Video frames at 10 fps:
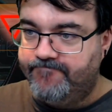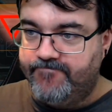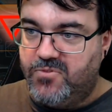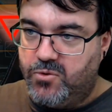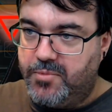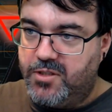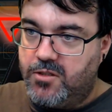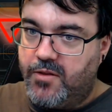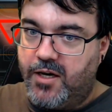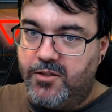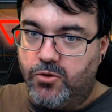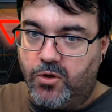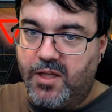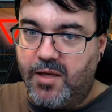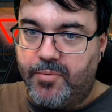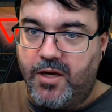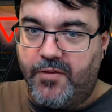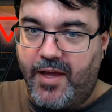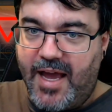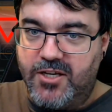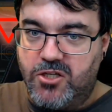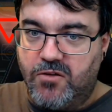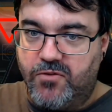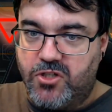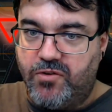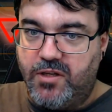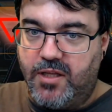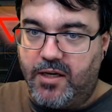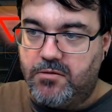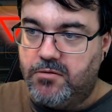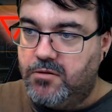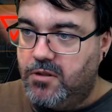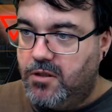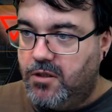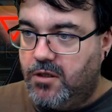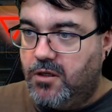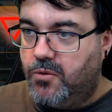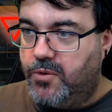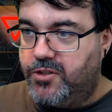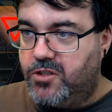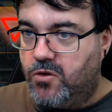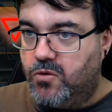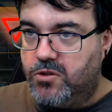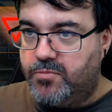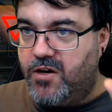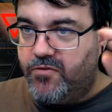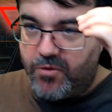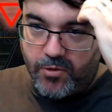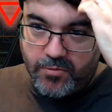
Which means that then I do clip at the edges of the screen then, which is always preferable.